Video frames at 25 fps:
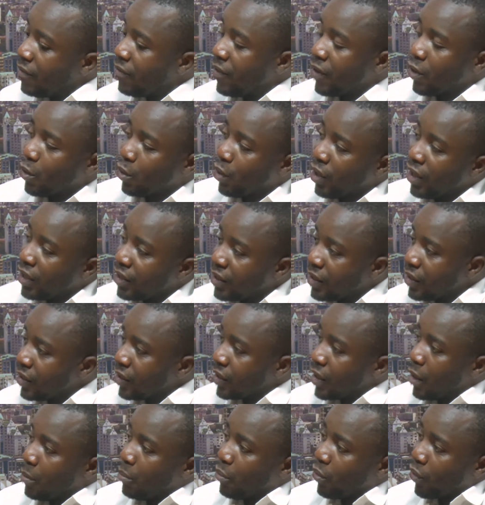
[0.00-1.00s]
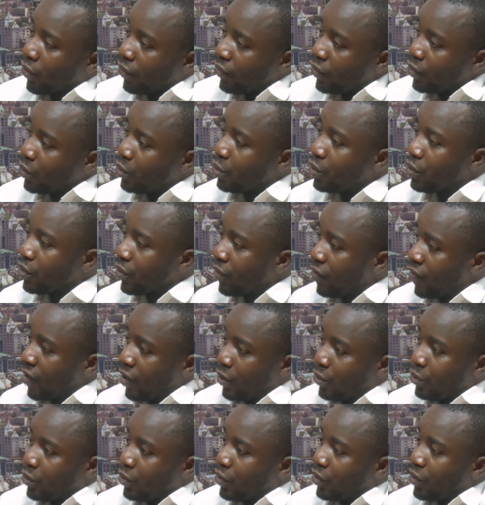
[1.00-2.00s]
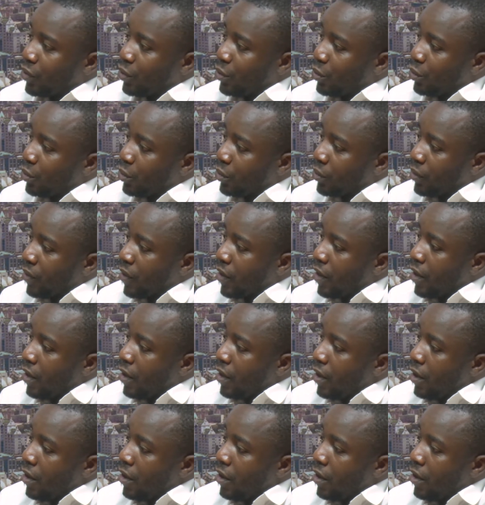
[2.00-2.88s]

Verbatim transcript: violating some provisions of the Constitution. Mm-hmm.